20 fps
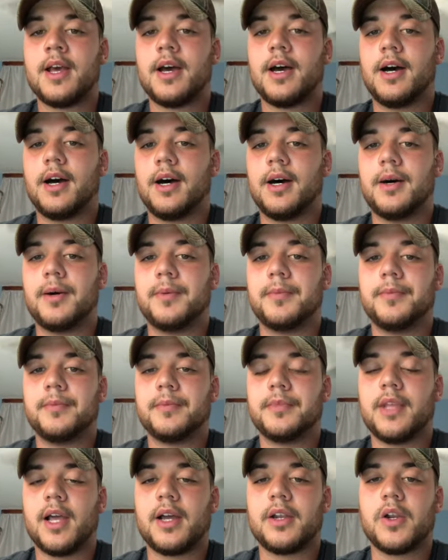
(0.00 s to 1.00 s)
um,
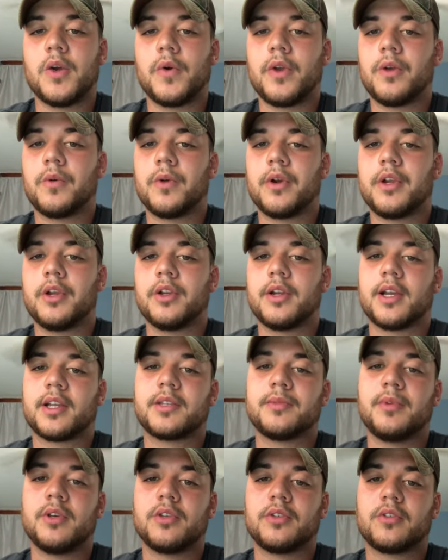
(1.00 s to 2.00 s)
not knowing where your
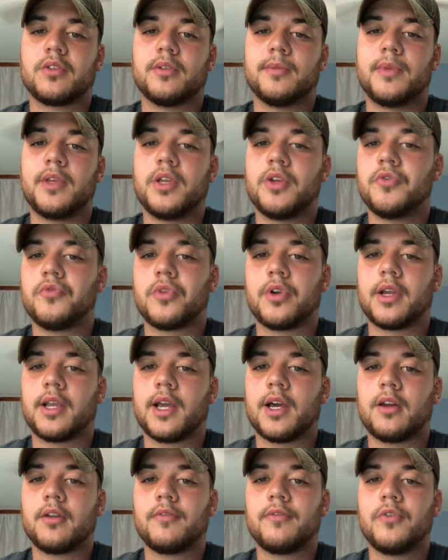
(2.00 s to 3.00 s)
next meal is going to be,
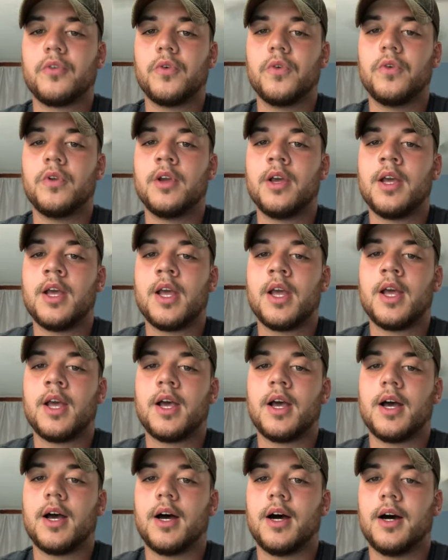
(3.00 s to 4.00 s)
running out of food.
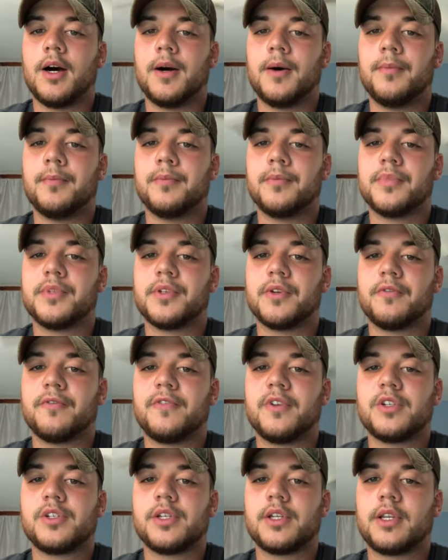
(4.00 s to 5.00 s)
Um, so
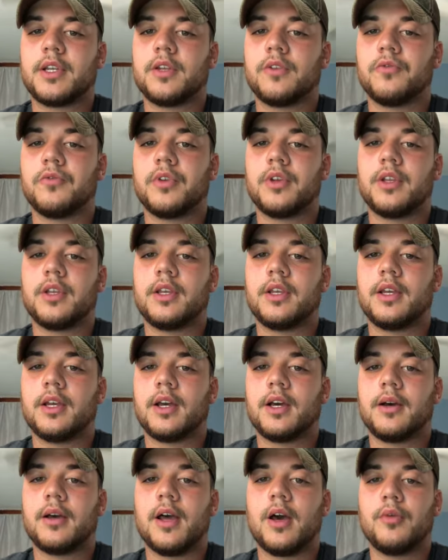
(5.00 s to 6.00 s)
fishing can really
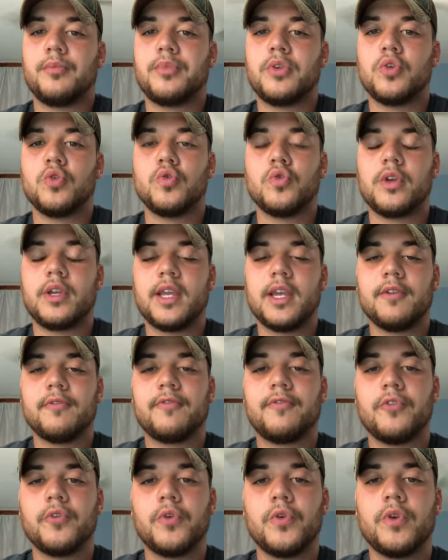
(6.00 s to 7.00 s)
uh, help you get
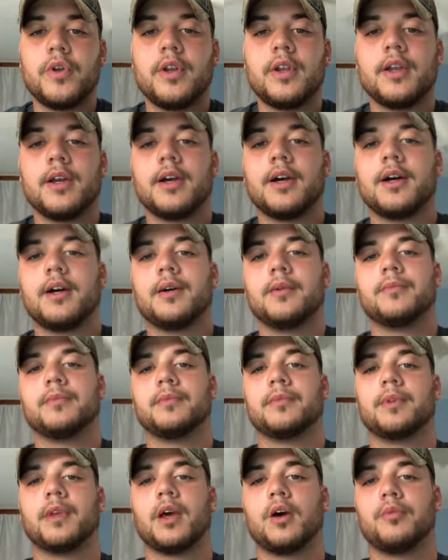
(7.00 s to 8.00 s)
food, um,
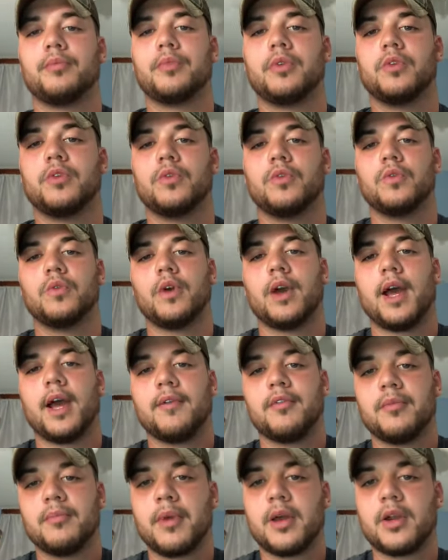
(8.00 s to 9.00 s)
help you
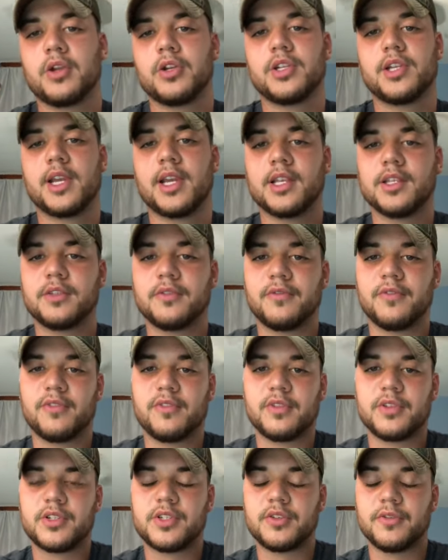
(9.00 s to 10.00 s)
have a better chance of
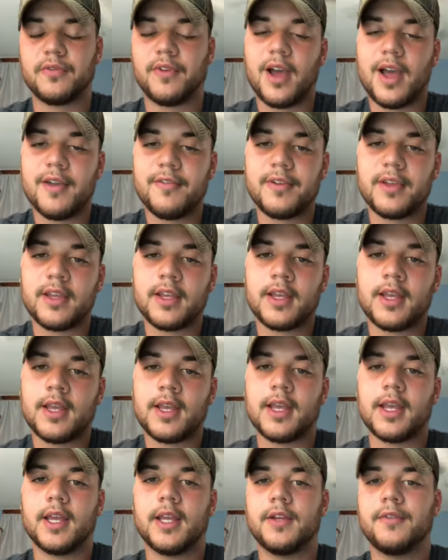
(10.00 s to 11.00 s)
surviving
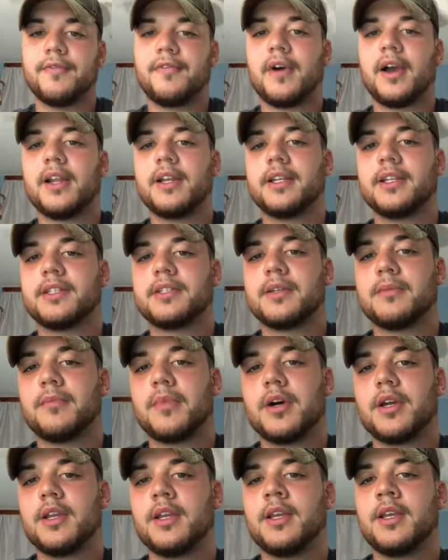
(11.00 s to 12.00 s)
and finding
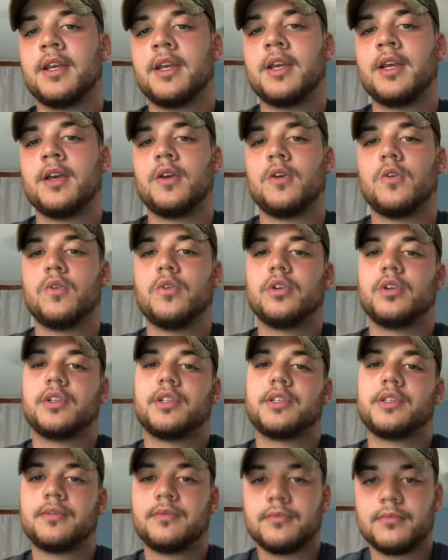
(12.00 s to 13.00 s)
somebody, or
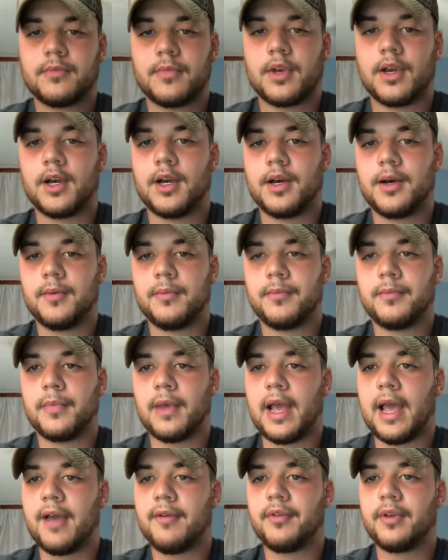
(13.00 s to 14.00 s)
just um,
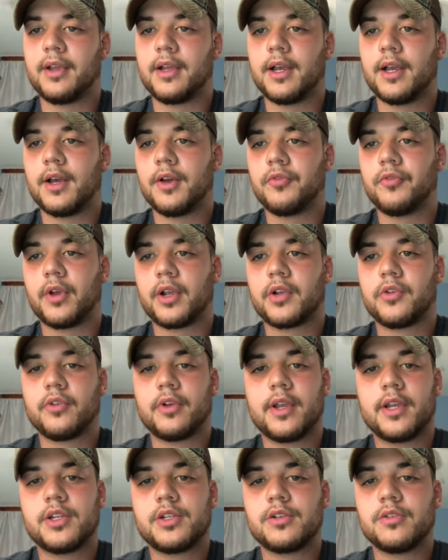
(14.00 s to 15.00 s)
having uh,
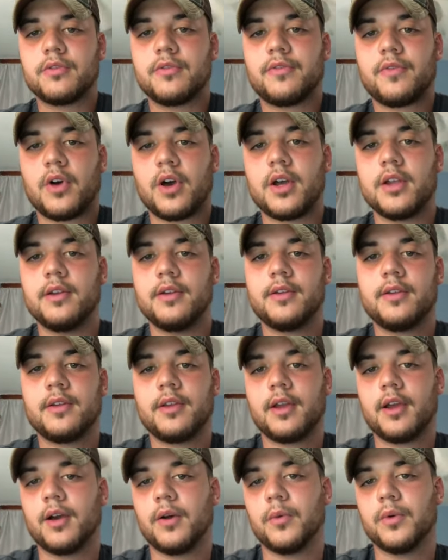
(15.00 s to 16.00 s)
recreational fun,
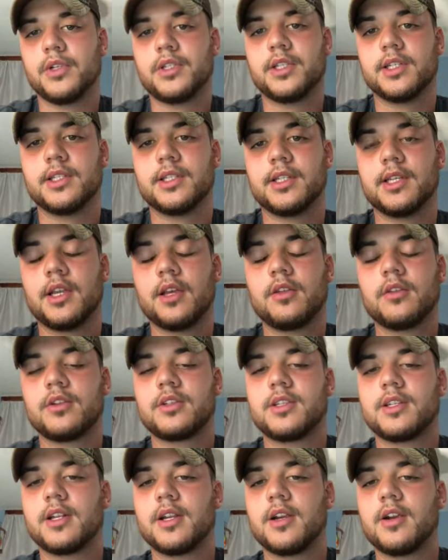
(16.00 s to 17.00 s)
uh, which is the other
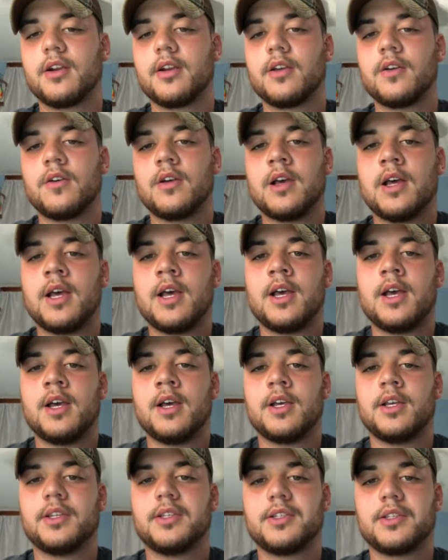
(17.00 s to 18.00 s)
scenario.
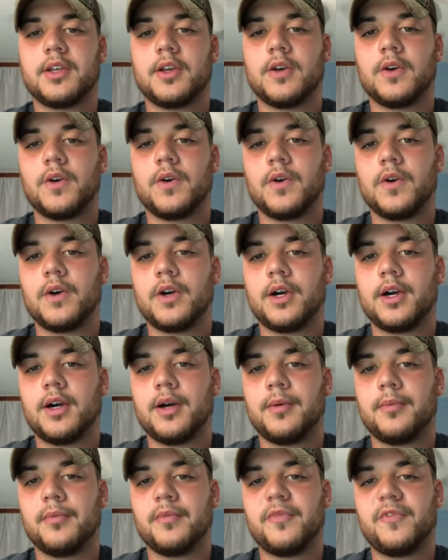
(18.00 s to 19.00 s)
So
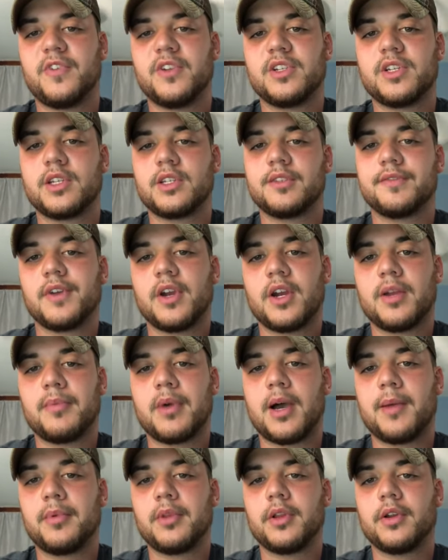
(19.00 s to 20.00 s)
um, fishing is very
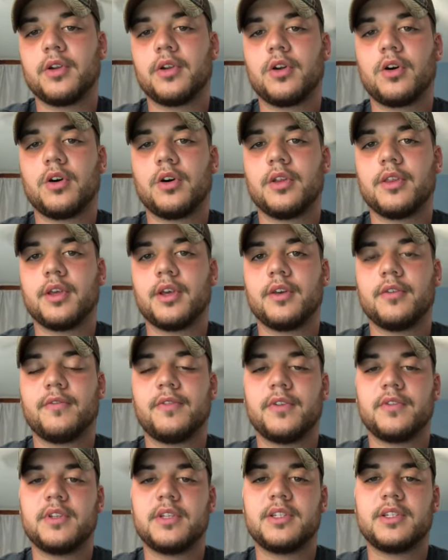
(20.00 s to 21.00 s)
popular in all the
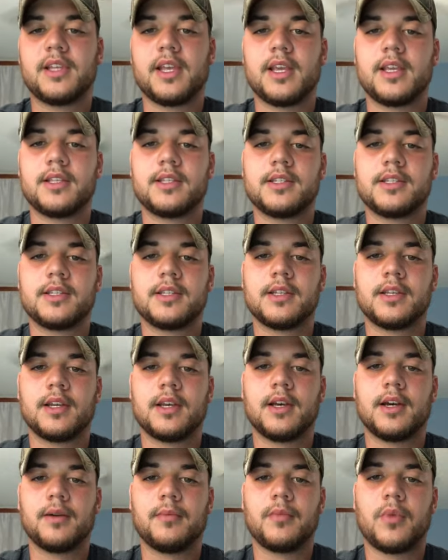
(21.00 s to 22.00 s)
50 states,
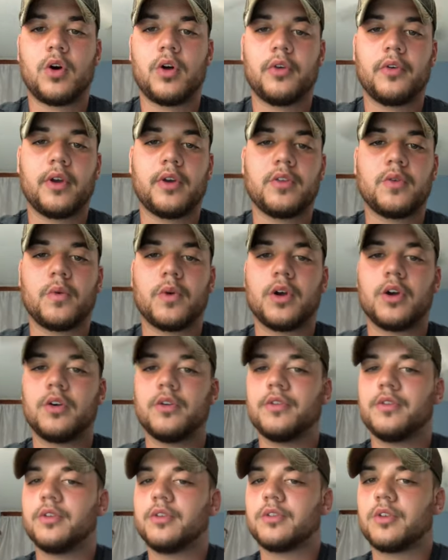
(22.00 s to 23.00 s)
um, all around the
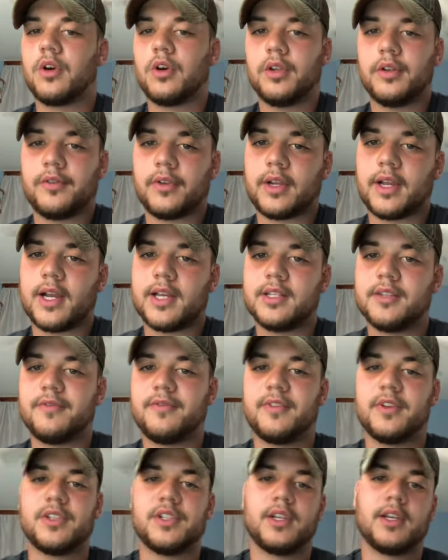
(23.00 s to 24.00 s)
world. There's all different kinds of
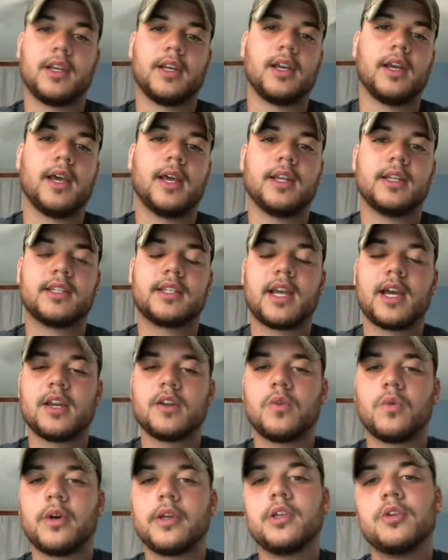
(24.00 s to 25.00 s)
fishing, and it's
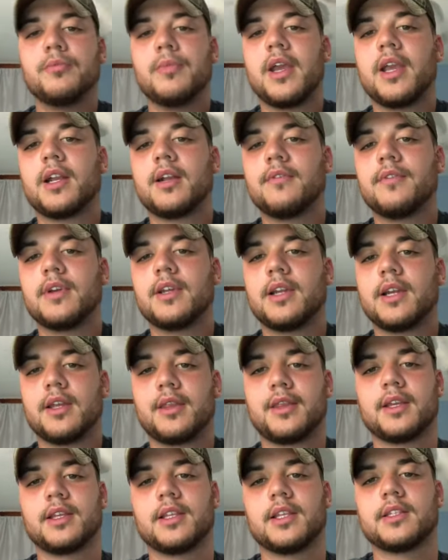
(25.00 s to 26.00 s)
kind of what you make of it, and
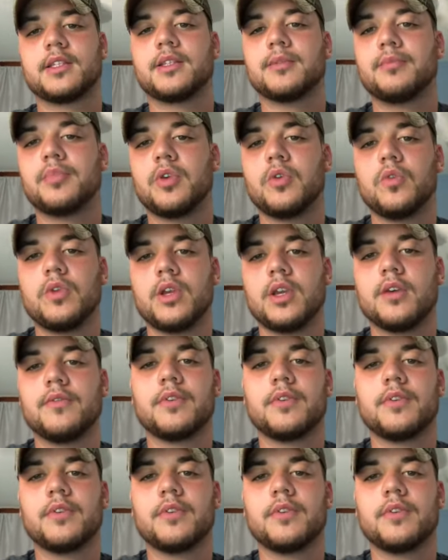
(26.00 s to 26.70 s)
I think that's the beauty